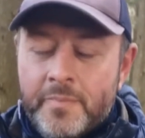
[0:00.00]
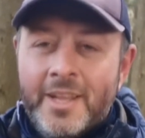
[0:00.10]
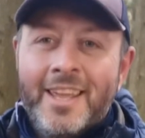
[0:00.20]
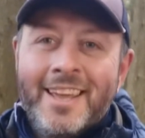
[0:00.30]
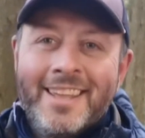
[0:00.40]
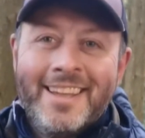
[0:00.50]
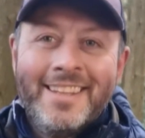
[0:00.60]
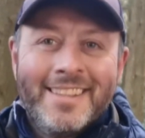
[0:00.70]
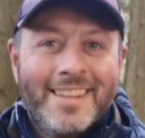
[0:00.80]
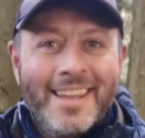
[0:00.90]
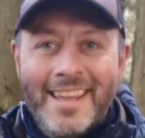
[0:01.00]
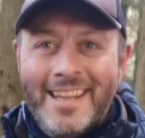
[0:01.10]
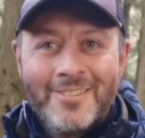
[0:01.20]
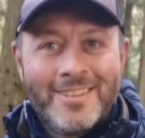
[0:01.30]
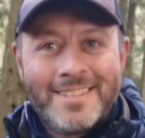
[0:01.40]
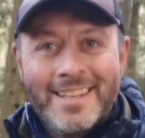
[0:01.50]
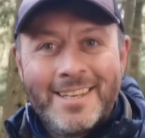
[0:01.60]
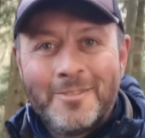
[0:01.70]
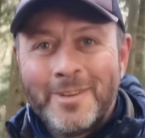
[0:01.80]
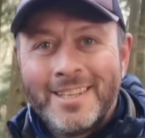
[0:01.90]
But yeah, the heat
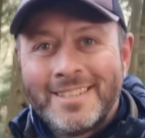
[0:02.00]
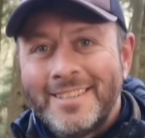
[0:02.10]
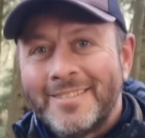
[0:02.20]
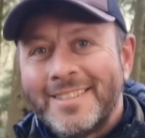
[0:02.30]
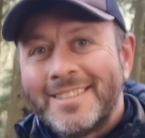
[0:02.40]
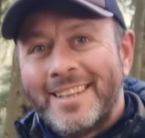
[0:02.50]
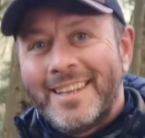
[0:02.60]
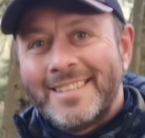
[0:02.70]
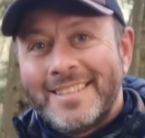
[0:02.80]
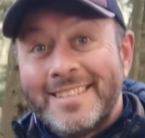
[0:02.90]
retaining ability of this thing is